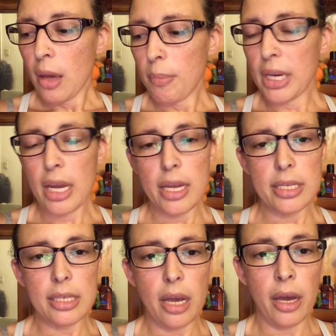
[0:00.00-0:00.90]

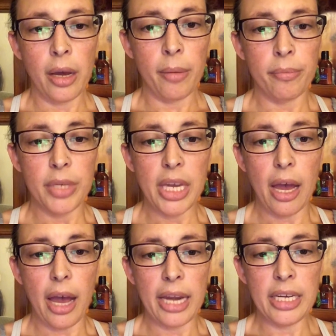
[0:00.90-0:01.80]
because,
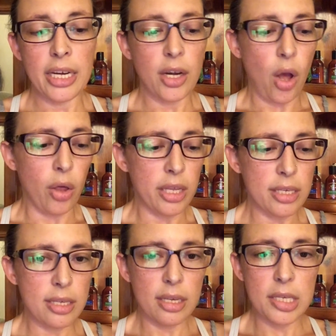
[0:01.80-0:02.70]
yeah, I needed all
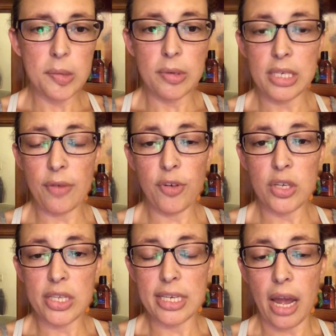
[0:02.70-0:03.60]
this
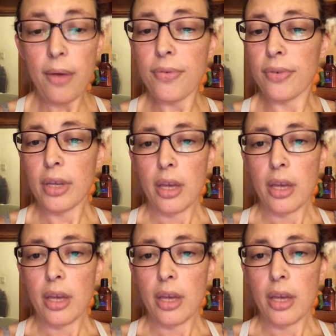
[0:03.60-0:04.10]
different stuff.